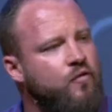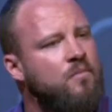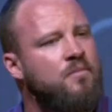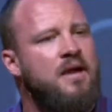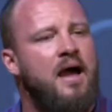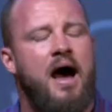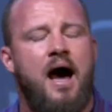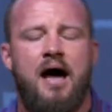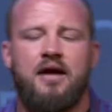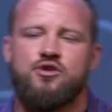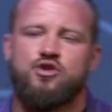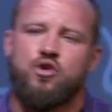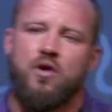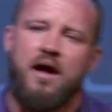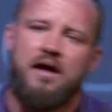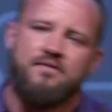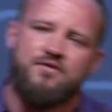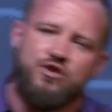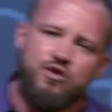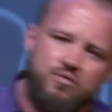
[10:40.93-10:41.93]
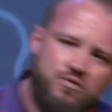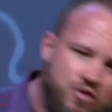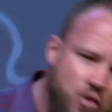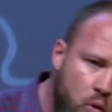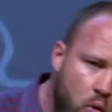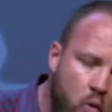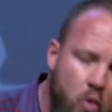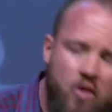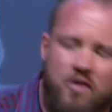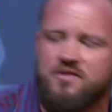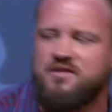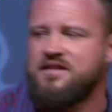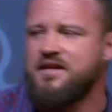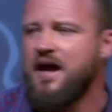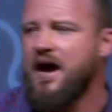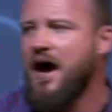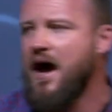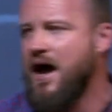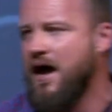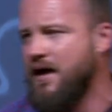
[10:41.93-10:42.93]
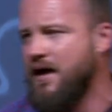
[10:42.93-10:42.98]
God, drives you towards God.